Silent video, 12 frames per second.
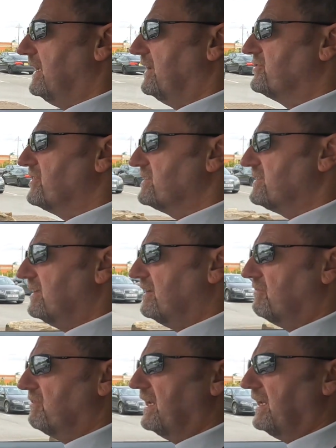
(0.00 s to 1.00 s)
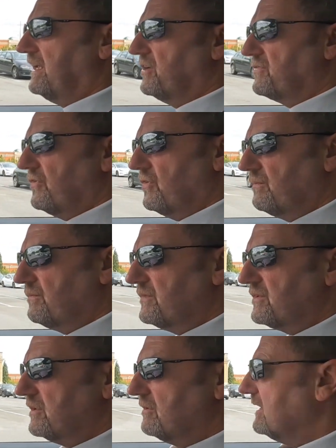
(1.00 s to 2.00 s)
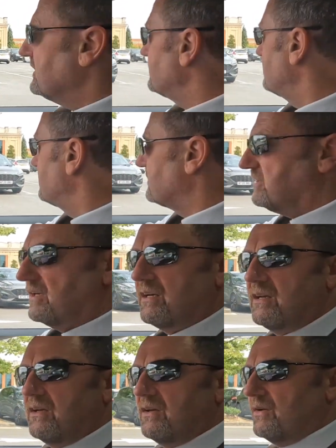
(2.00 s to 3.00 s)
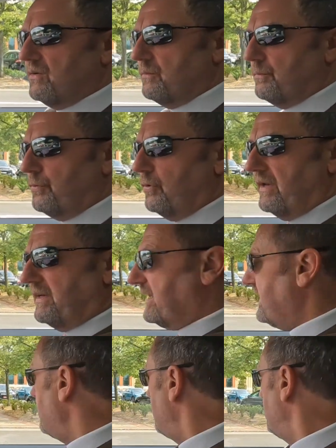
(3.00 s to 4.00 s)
interesting and really useful. So let's just pull in here,